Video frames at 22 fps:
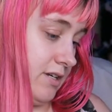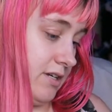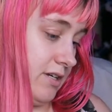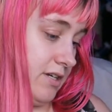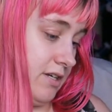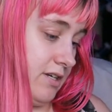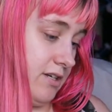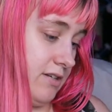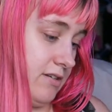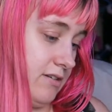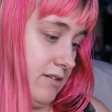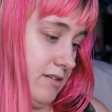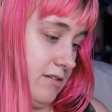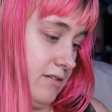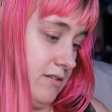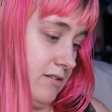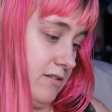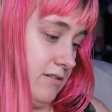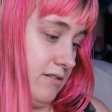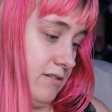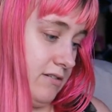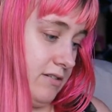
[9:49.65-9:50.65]

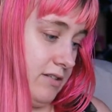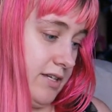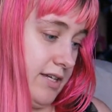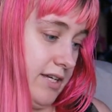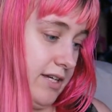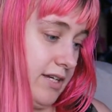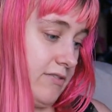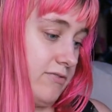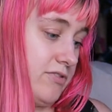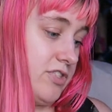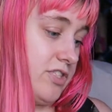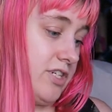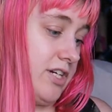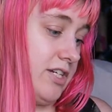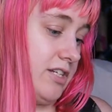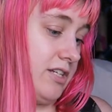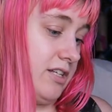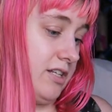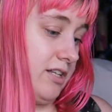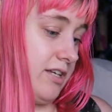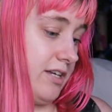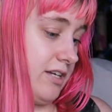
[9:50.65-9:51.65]
And, like, I've tried
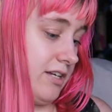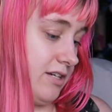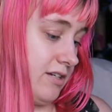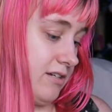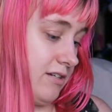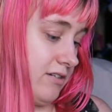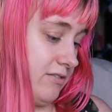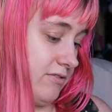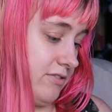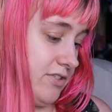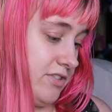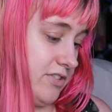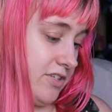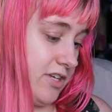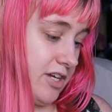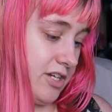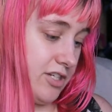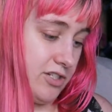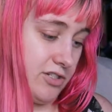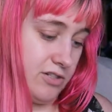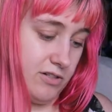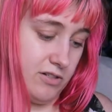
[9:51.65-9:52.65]
to, like, get her to
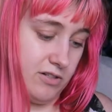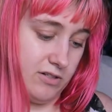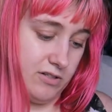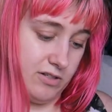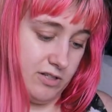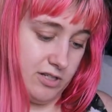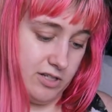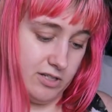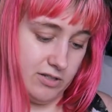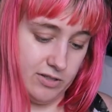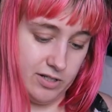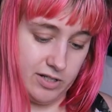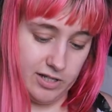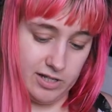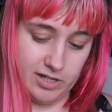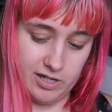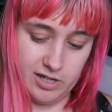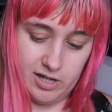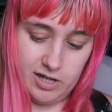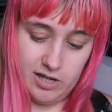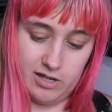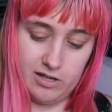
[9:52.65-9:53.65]
reschedule, and, like,
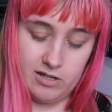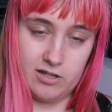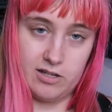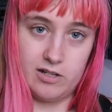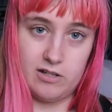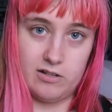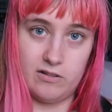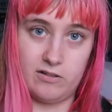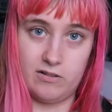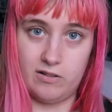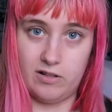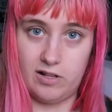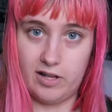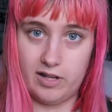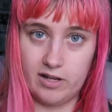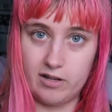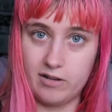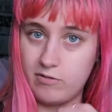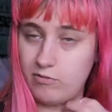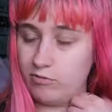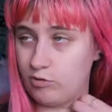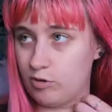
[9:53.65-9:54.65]
I can't get her to,
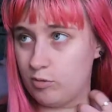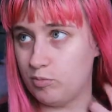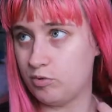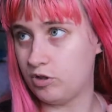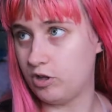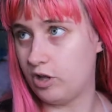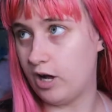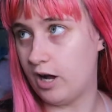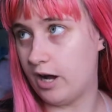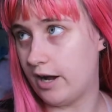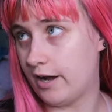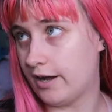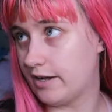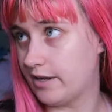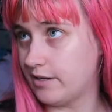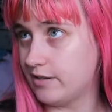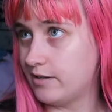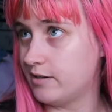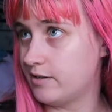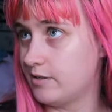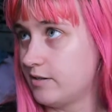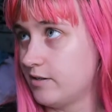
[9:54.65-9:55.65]
like,
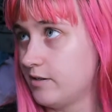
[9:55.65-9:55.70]
reply.